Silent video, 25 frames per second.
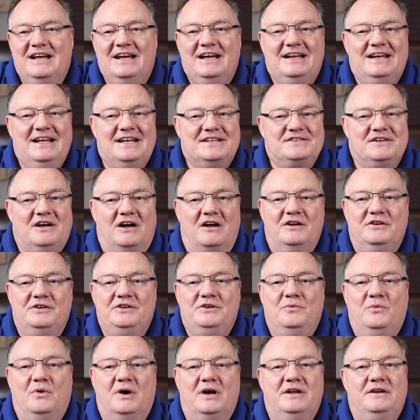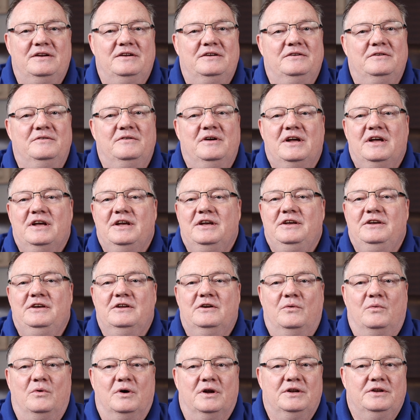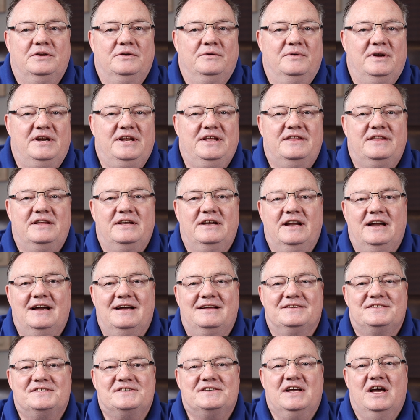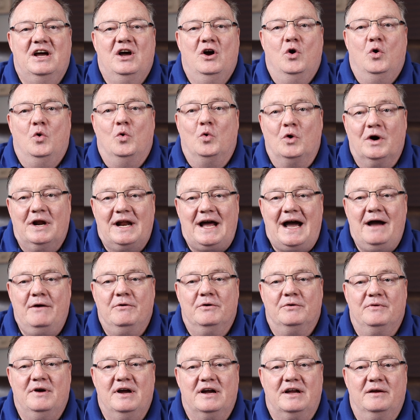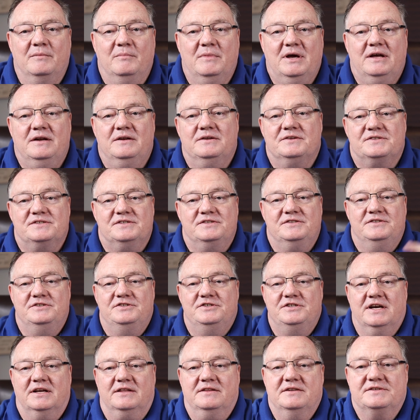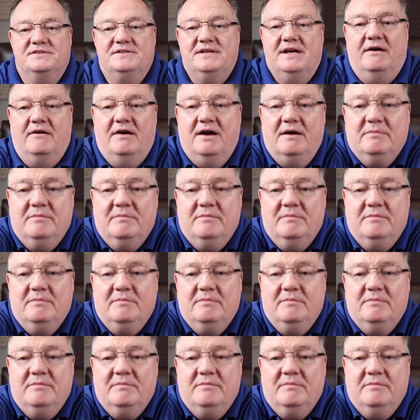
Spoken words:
that's all you want to do, you don't want to do anything else, what I would recommend is check this out.